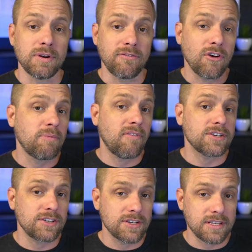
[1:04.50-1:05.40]
if you are a
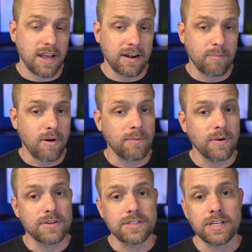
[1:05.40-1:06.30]
professional designer, you're probably
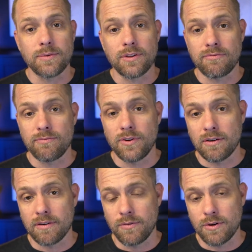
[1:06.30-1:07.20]
gonna stick with your,
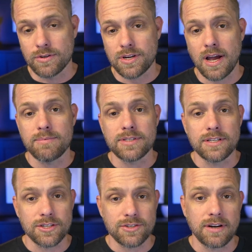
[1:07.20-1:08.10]
your Photoshops and
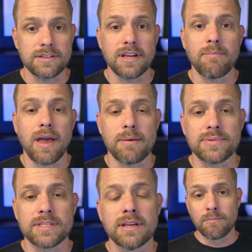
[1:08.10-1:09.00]
Illustrator type
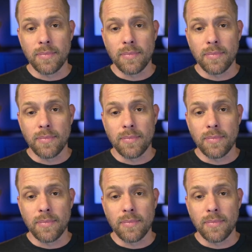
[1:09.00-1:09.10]
apps.